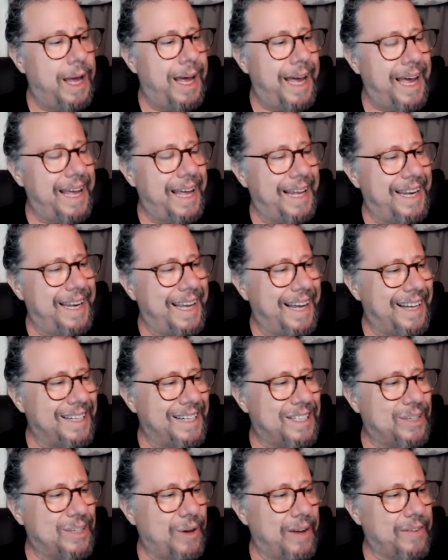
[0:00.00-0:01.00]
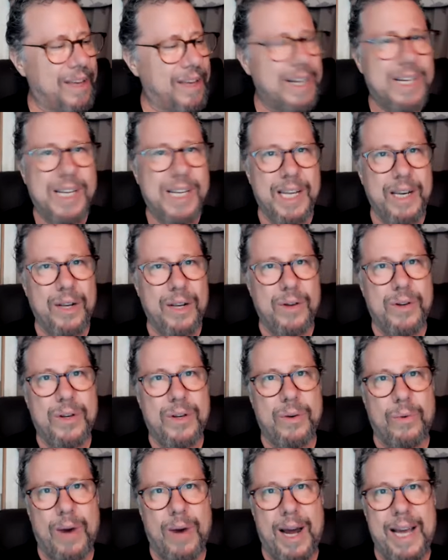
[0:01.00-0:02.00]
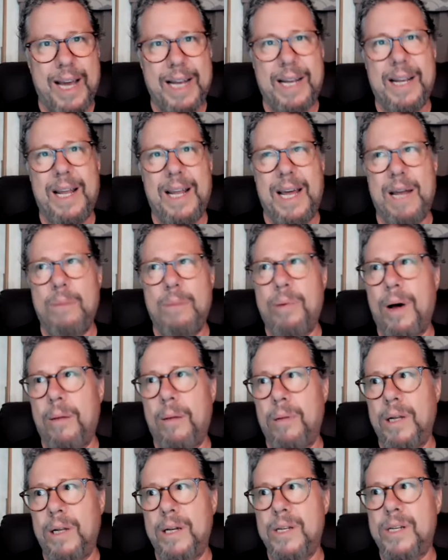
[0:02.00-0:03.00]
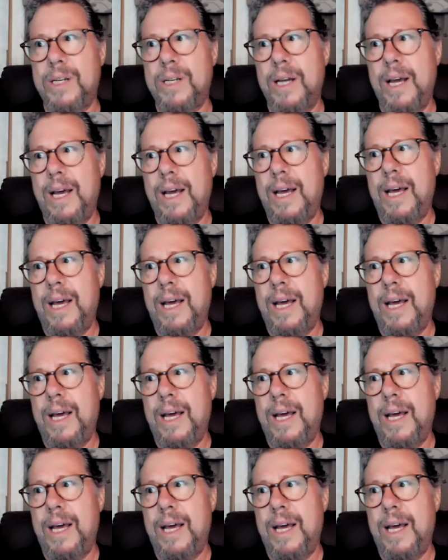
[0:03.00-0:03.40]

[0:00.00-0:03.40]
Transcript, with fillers: And uh, so I've continued to write and publish